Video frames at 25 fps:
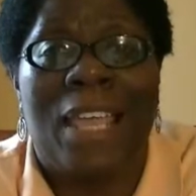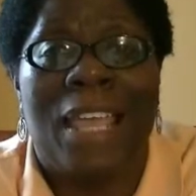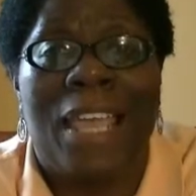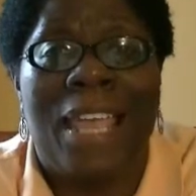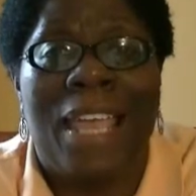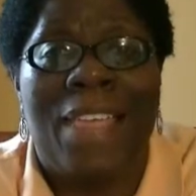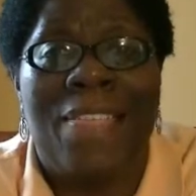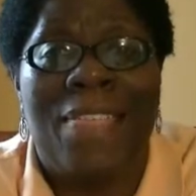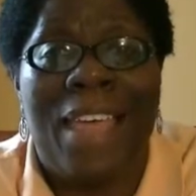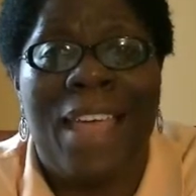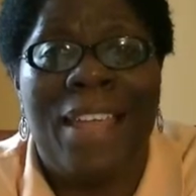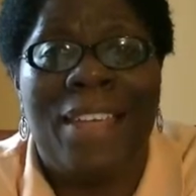
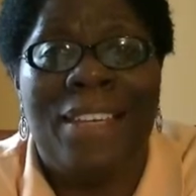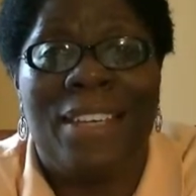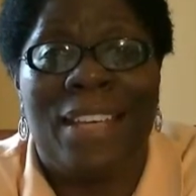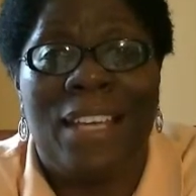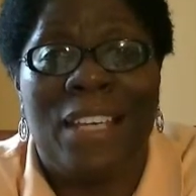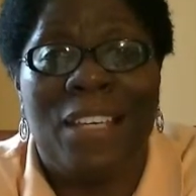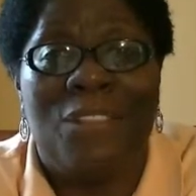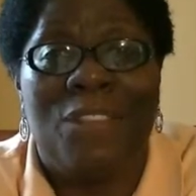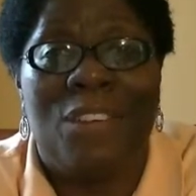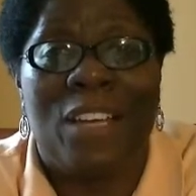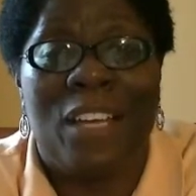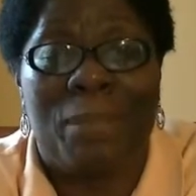And that
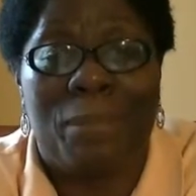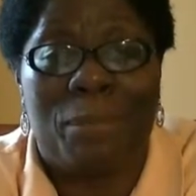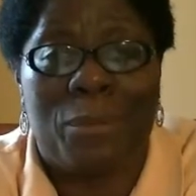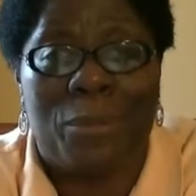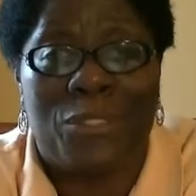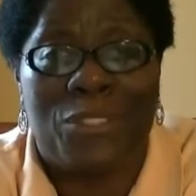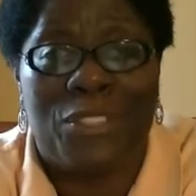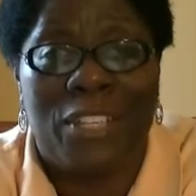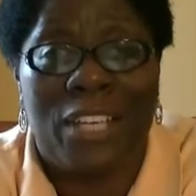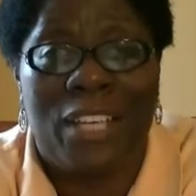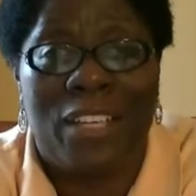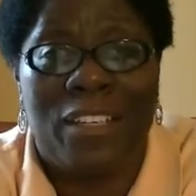
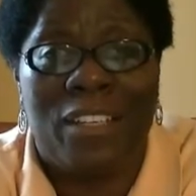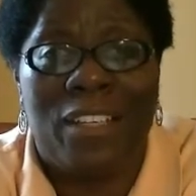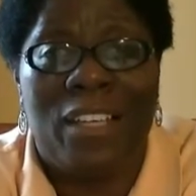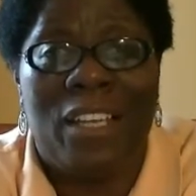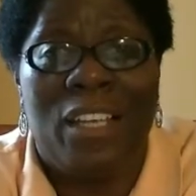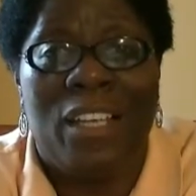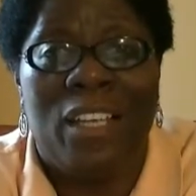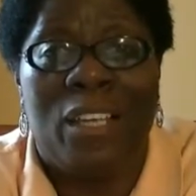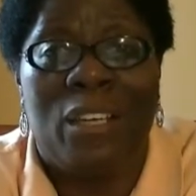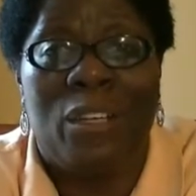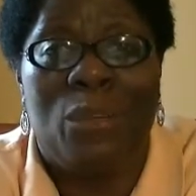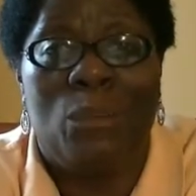95%
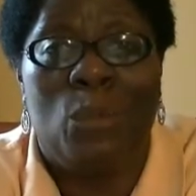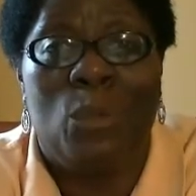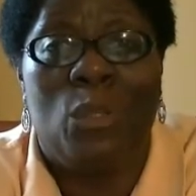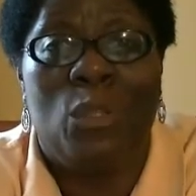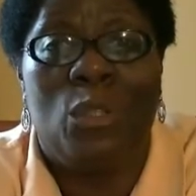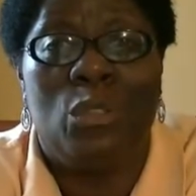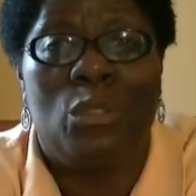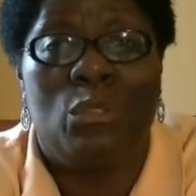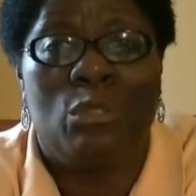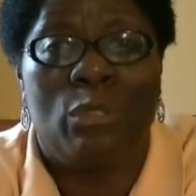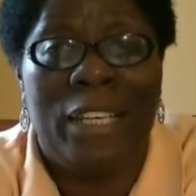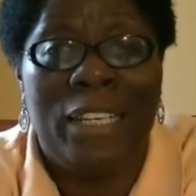
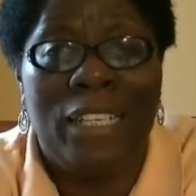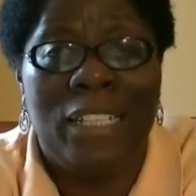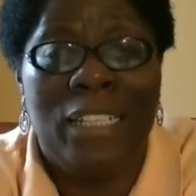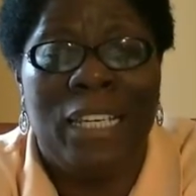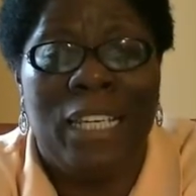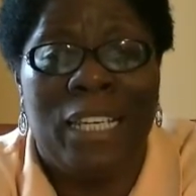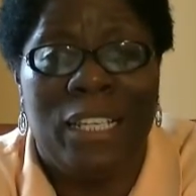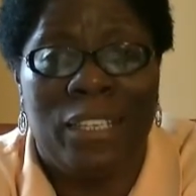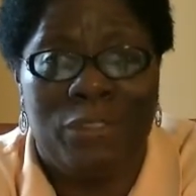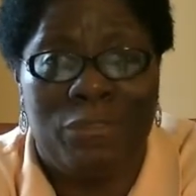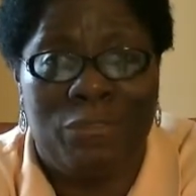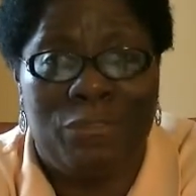will
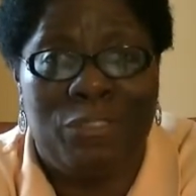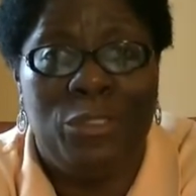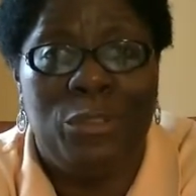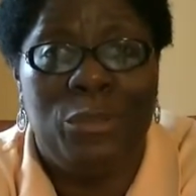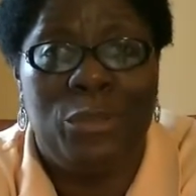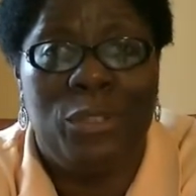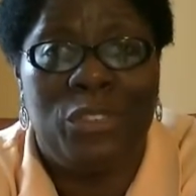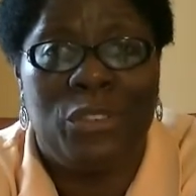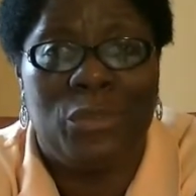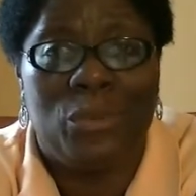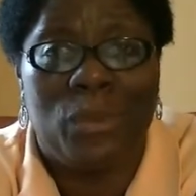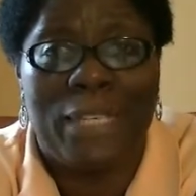greatly
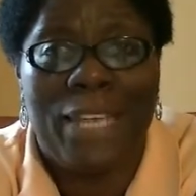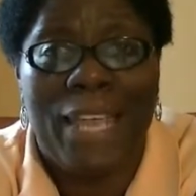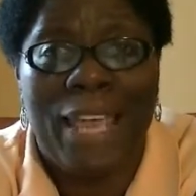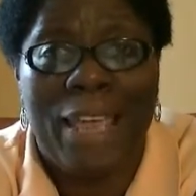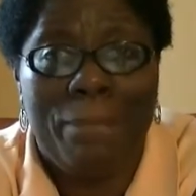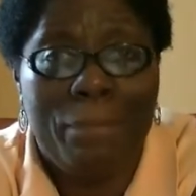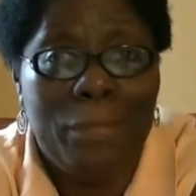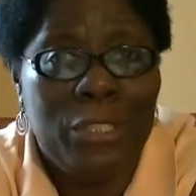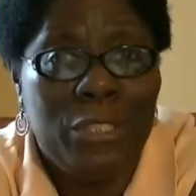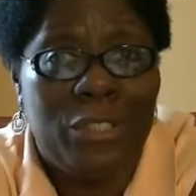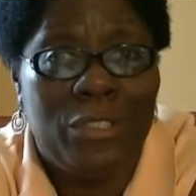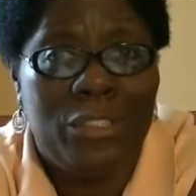influence what
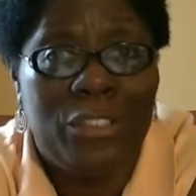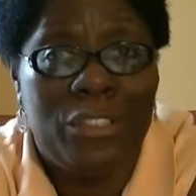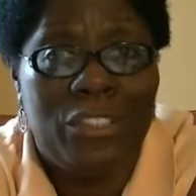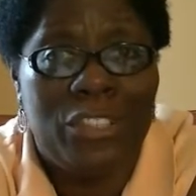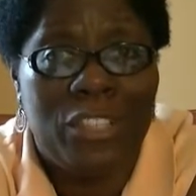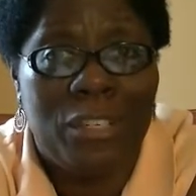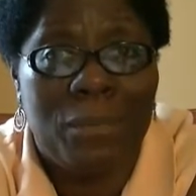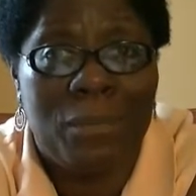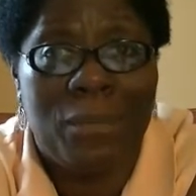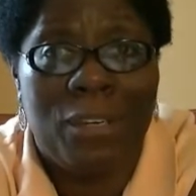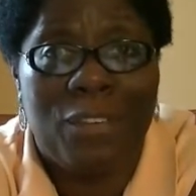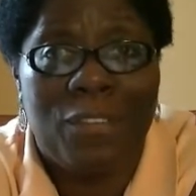happened to the
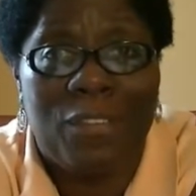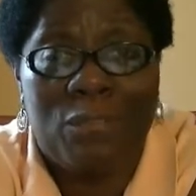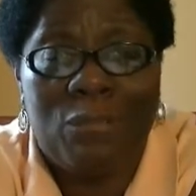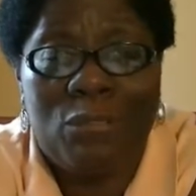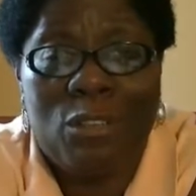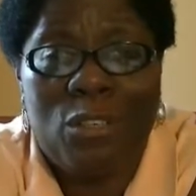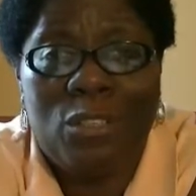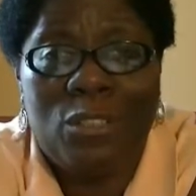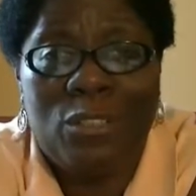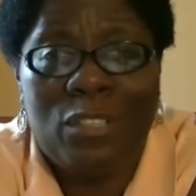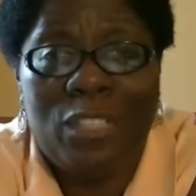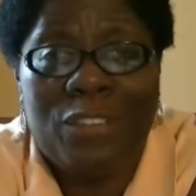ship if it
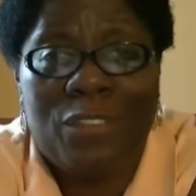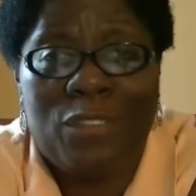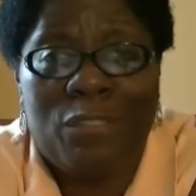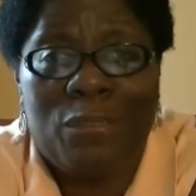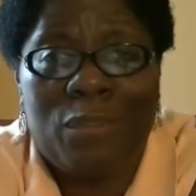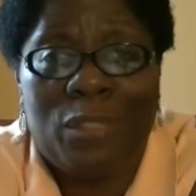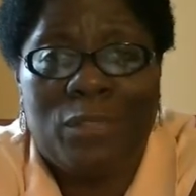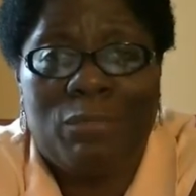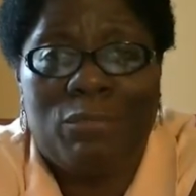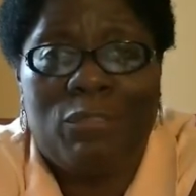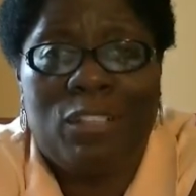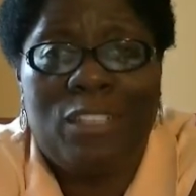
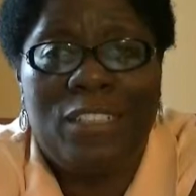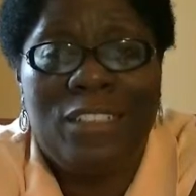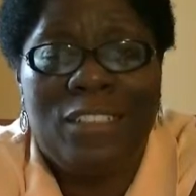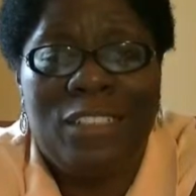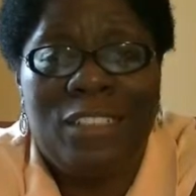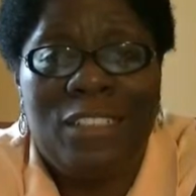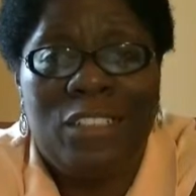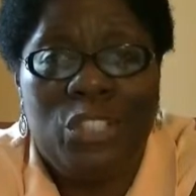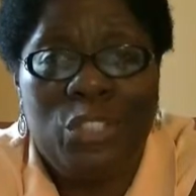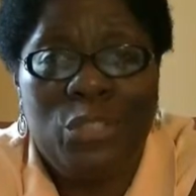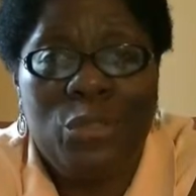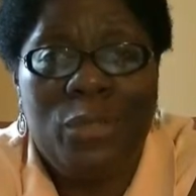runs
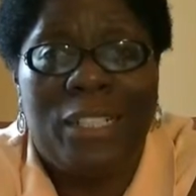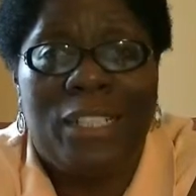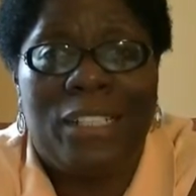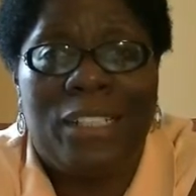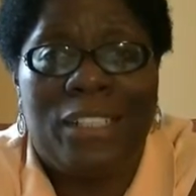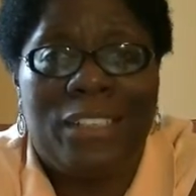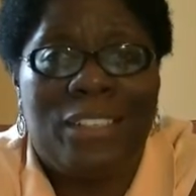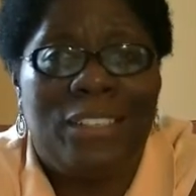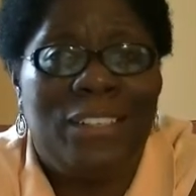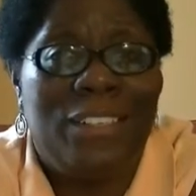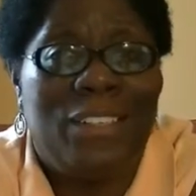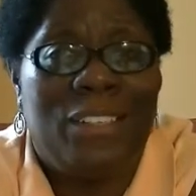into it.
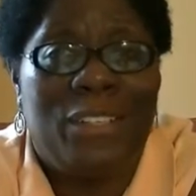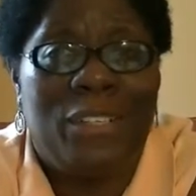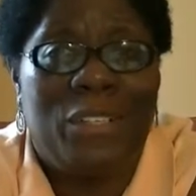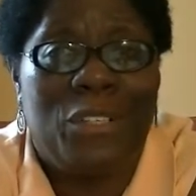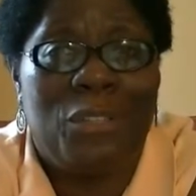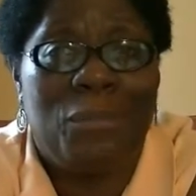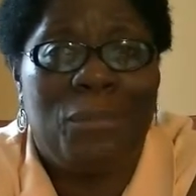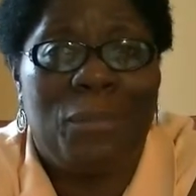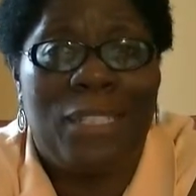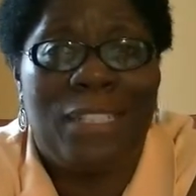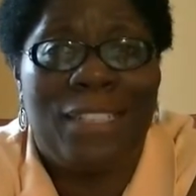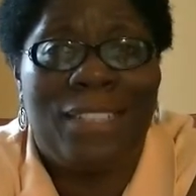It
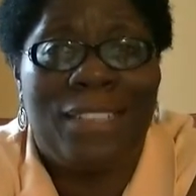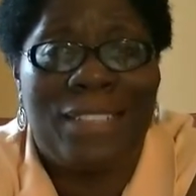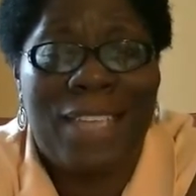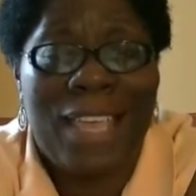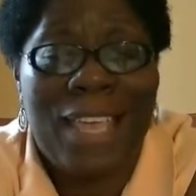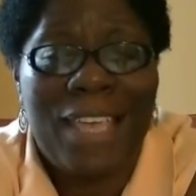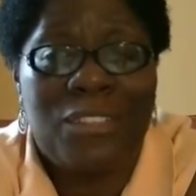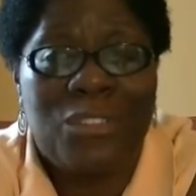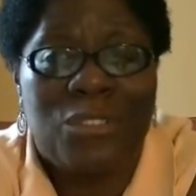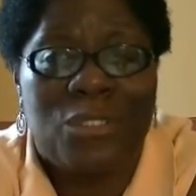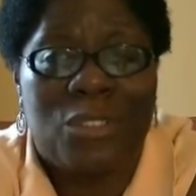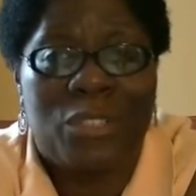could be
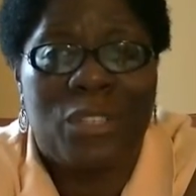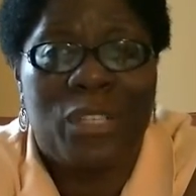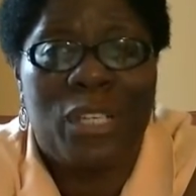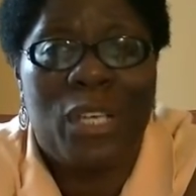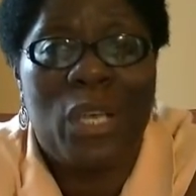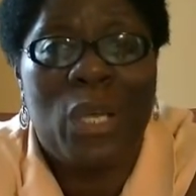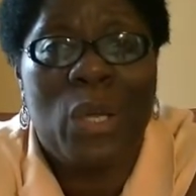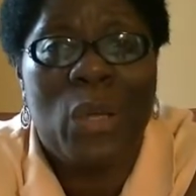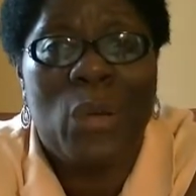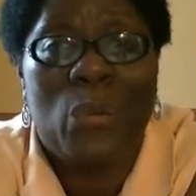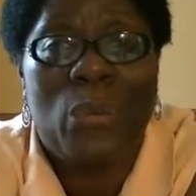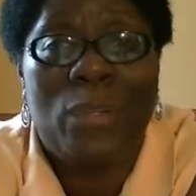disaster.
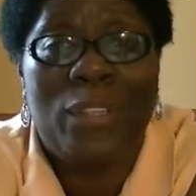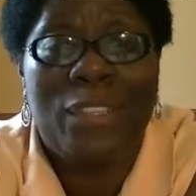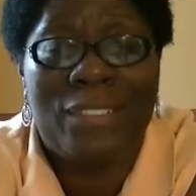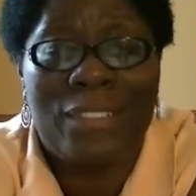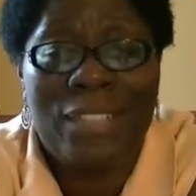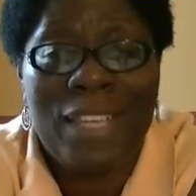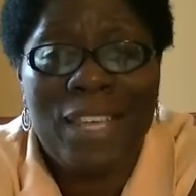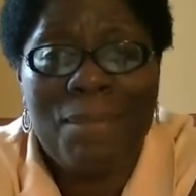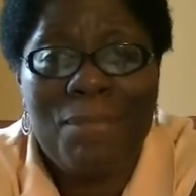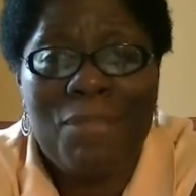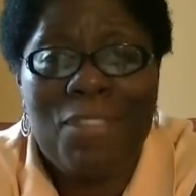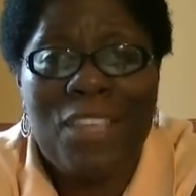Well, the
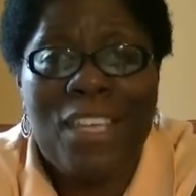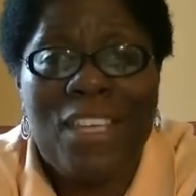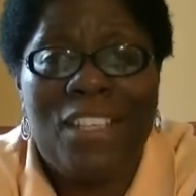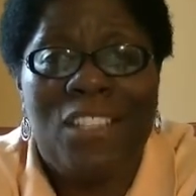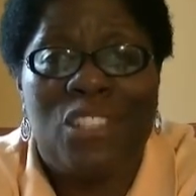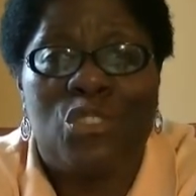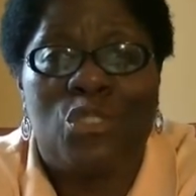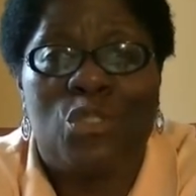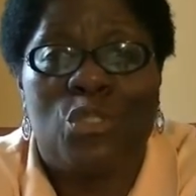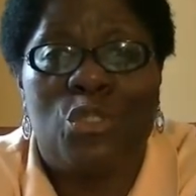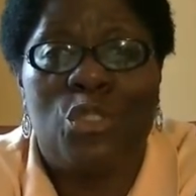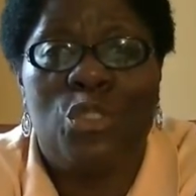same thing
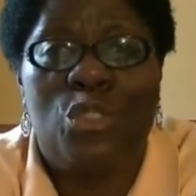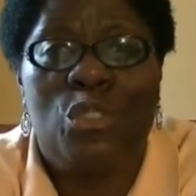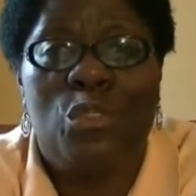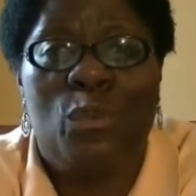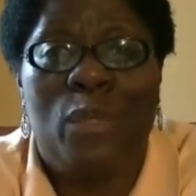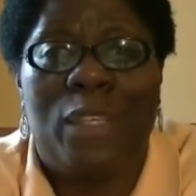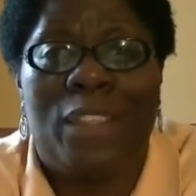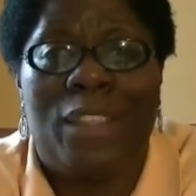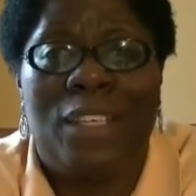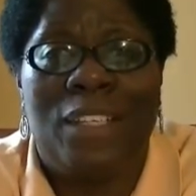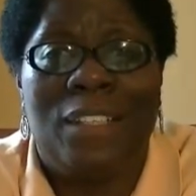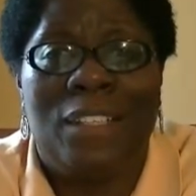is true
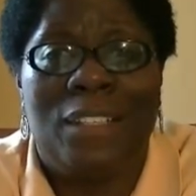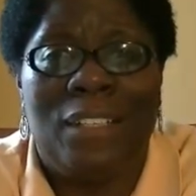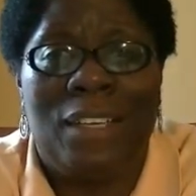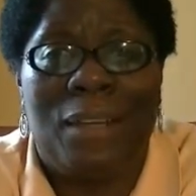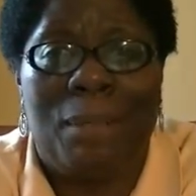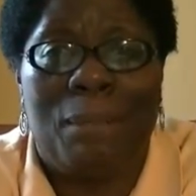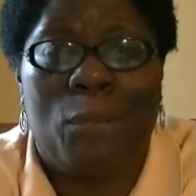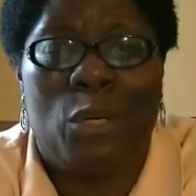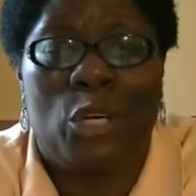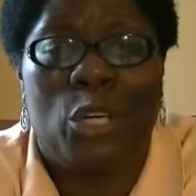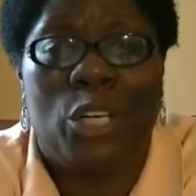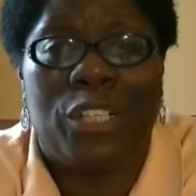with
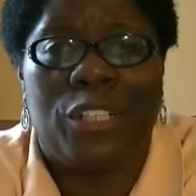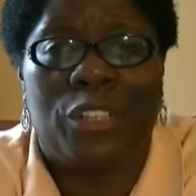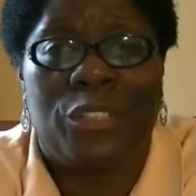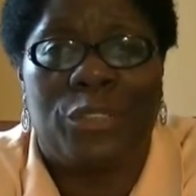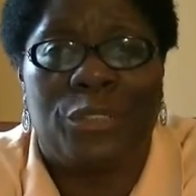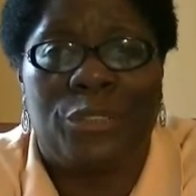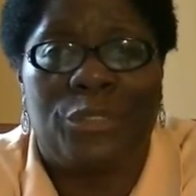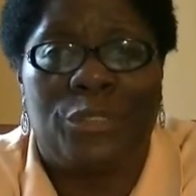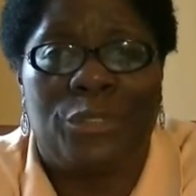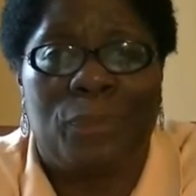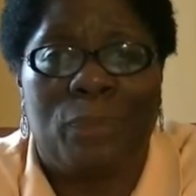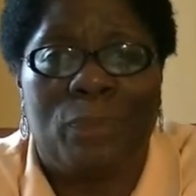internet
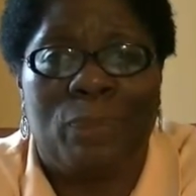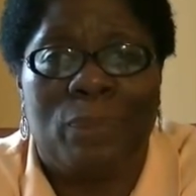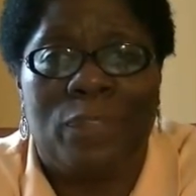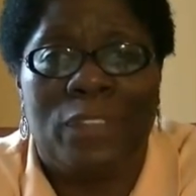marketers.